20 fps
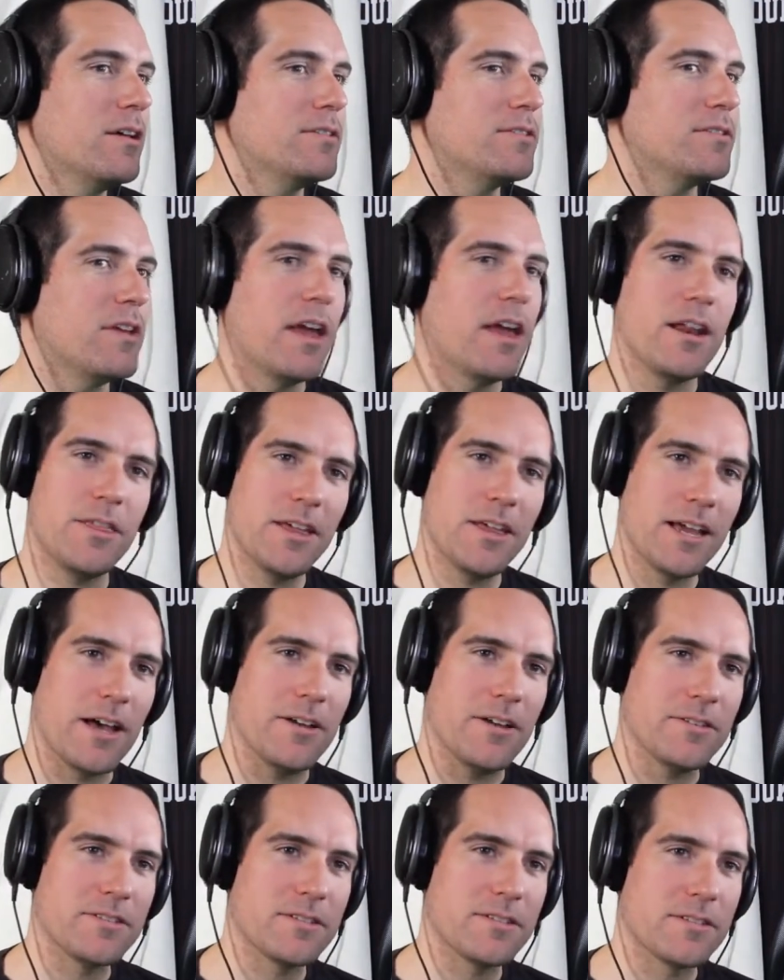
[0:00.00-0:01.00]
Anything
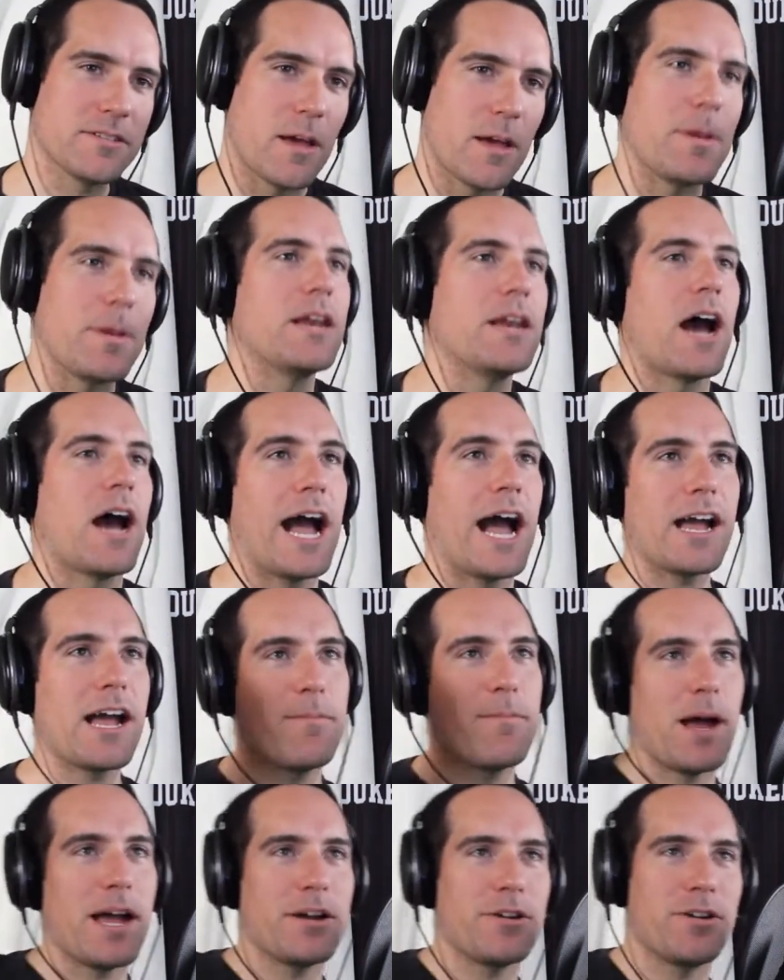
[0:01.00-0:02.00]
else? I mean, I
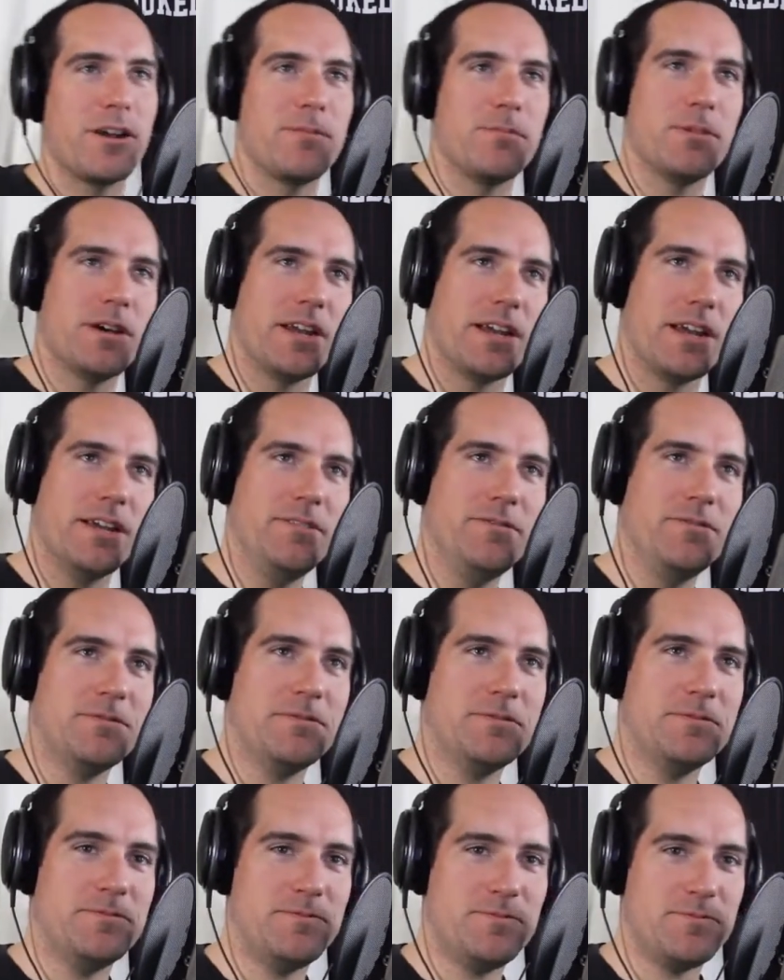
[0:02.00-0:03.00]
got my cream hoodie
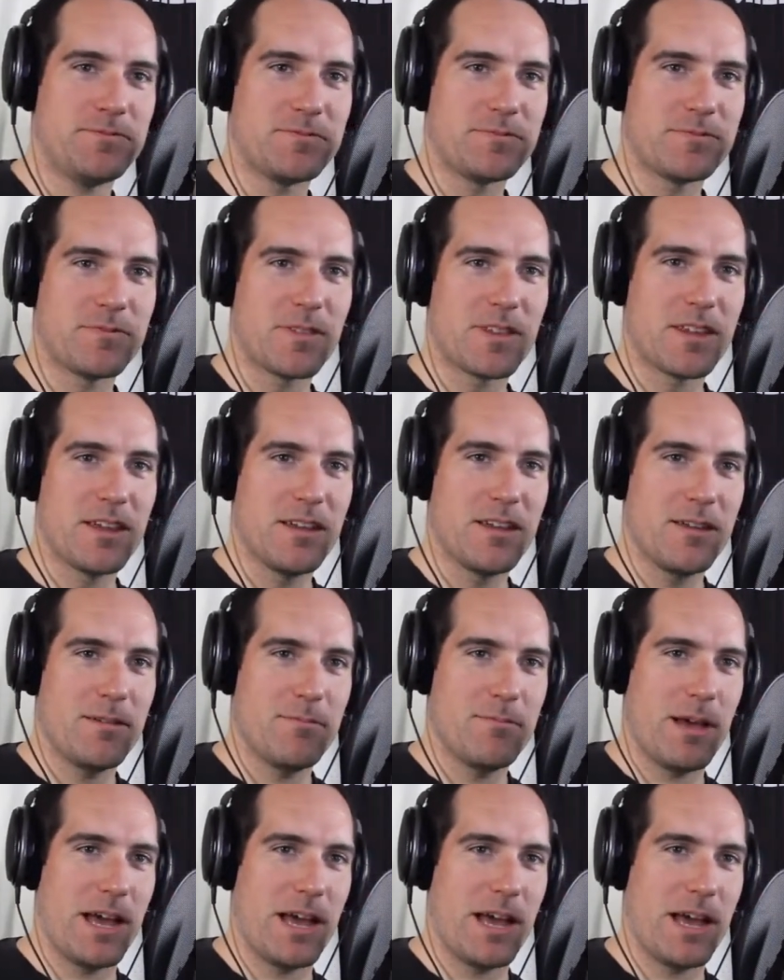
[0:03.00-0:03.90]
back